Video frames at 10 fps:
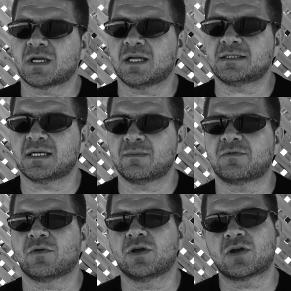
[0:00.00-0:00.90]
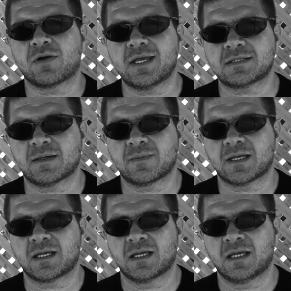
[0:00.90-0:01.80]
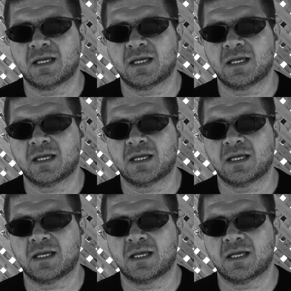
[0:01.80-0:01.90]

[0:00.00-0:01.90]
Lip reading: content before you create something,